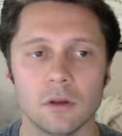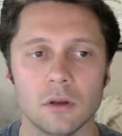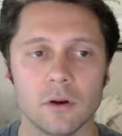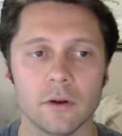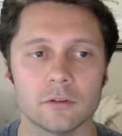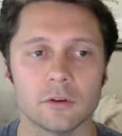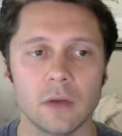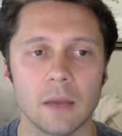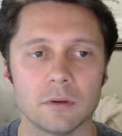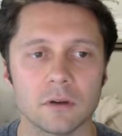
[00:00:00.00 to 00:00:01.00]
Okay, so
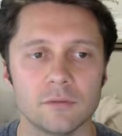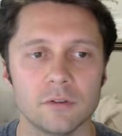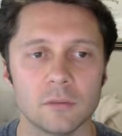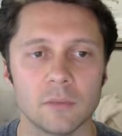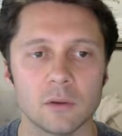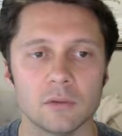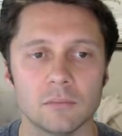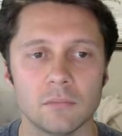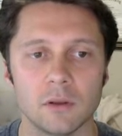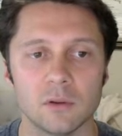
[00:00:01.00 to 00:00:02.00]
app.config
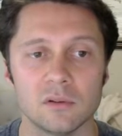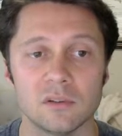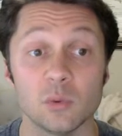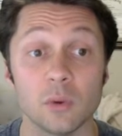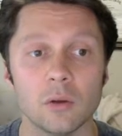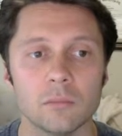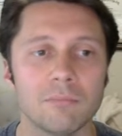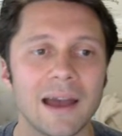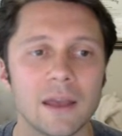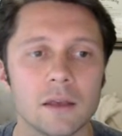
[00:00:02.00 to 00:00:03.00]

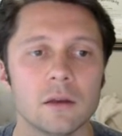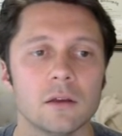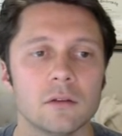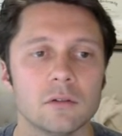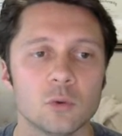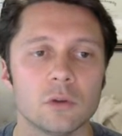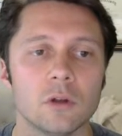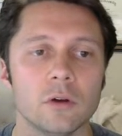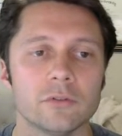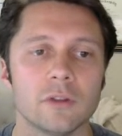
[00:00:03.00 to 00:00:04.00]
MySQL
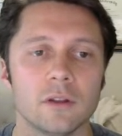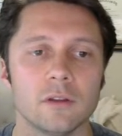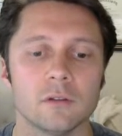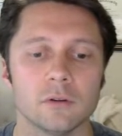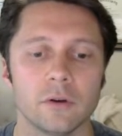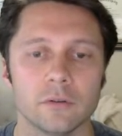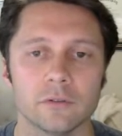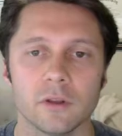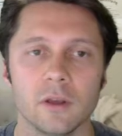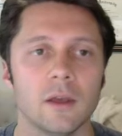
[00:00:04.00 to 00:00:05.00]
host is localhost.